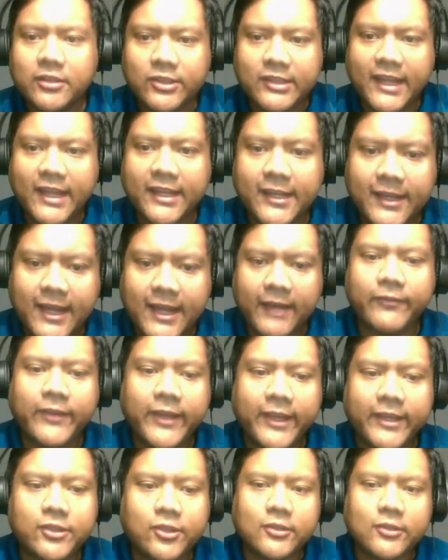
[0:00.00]
They're not going to have
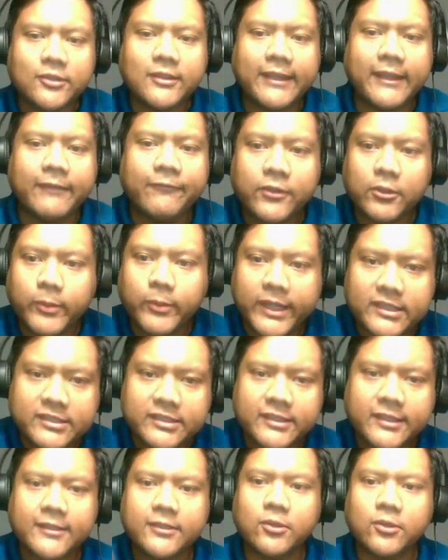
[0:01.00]
a good
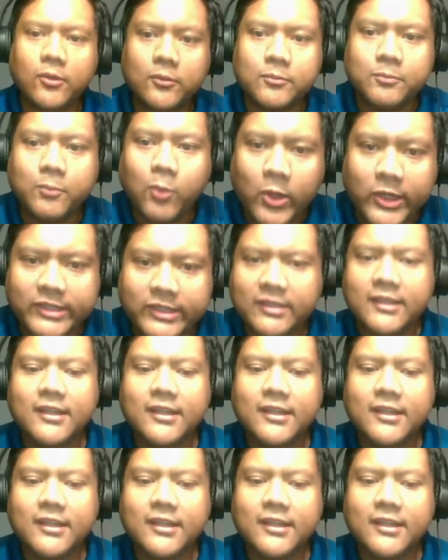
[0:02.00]
influence in the whole board.